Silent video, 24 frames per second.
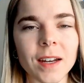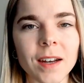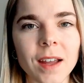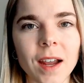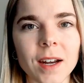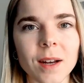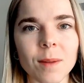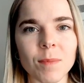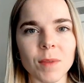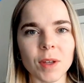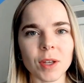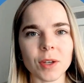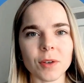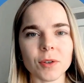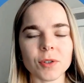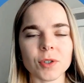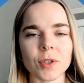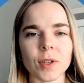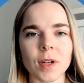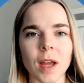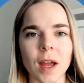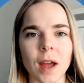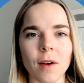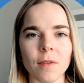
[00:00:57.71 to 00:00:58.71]
item that you
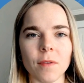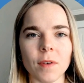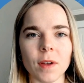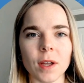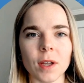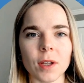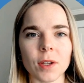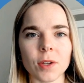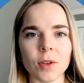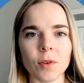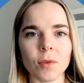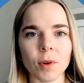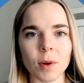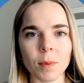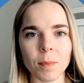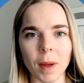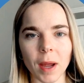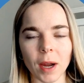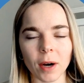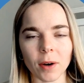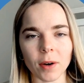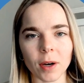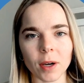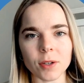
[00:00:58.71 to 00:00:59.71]
should have in your
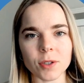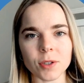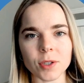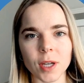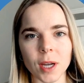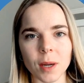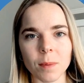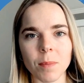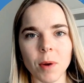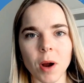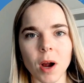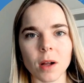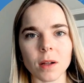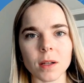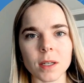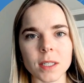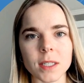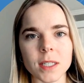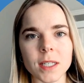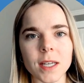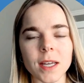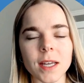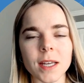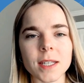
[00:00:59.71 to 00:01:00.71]
background check
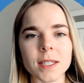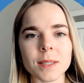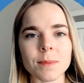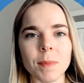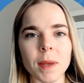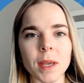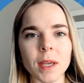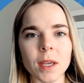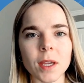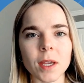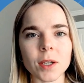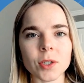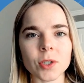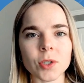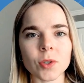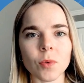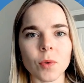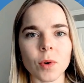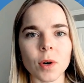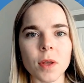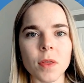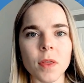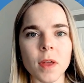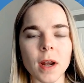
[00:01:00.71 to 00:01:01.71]
policy is making
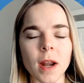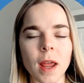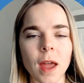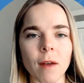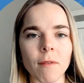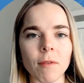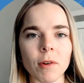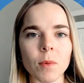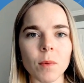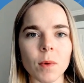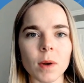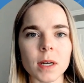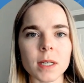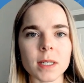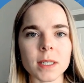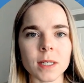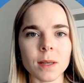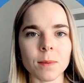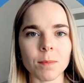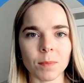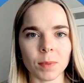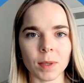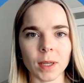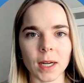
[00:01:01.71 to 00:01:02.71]
sure that everyone is
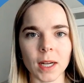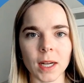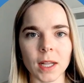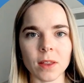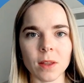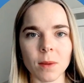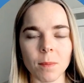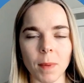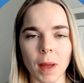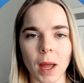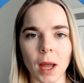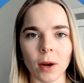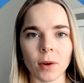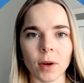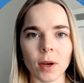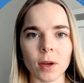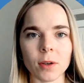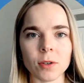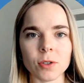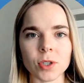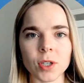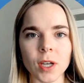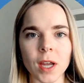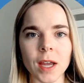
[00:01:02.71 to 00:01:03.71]
completing the
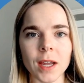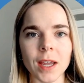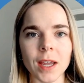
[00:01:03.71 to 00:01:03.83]
background check